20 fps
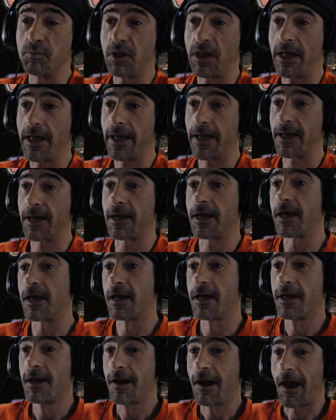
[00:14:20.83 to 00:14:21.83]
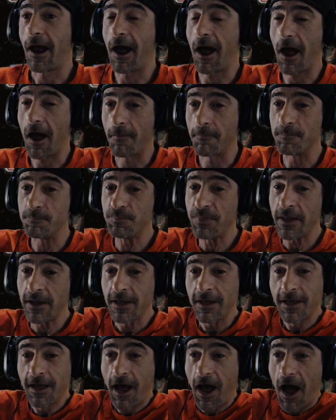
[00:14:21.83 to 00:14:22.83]
play. Um,
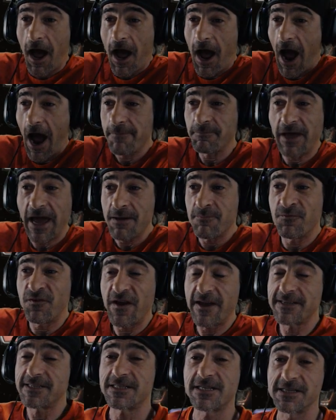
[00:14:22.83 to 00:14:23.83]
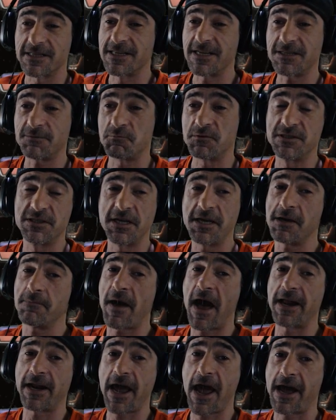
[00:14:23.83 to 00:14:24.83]
I'm Gameface. This was
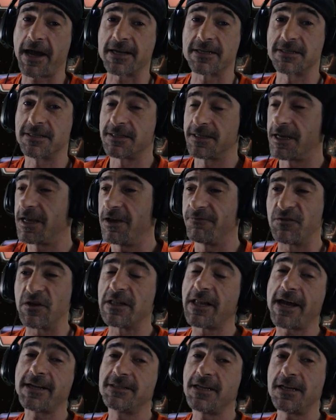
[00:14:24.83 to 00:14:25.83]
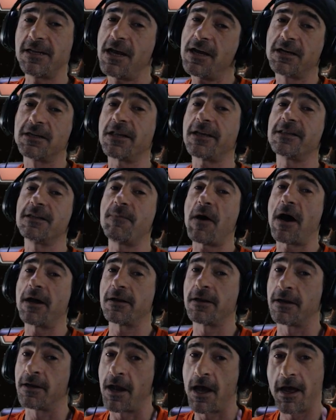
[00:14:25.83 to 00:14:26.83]
Tiamat X. If you liked it, click the
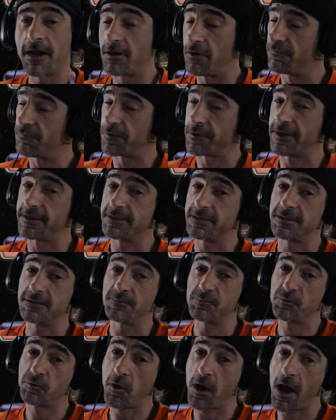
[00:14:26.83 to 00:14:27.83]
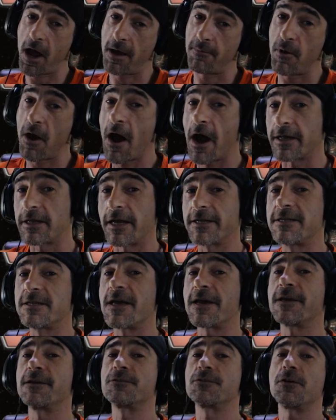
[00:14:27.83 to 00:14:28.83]
button and don't forget to subscribe. I'd like to
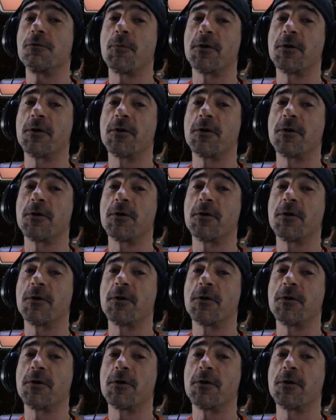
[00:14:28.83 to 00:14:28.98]
thank you so